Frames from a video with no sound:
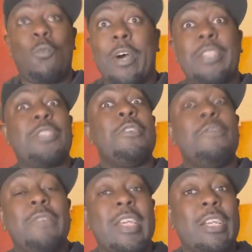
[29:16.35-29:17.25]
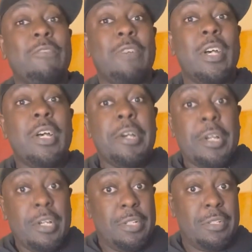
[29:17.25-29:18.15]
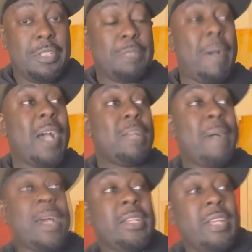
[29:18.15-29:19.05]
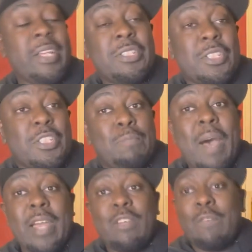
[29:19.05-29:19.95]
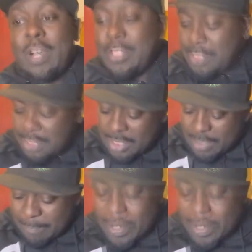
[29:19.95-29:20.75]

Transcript: What do you think of Spider-Man Into the Spider-Verse?